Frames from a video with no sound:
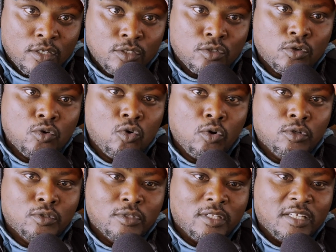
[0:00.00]
to go
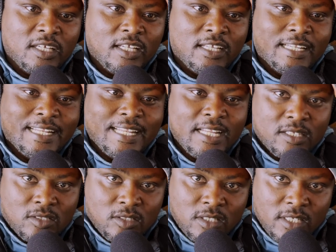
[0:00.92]
to the
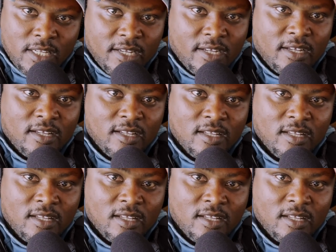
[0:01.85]
next year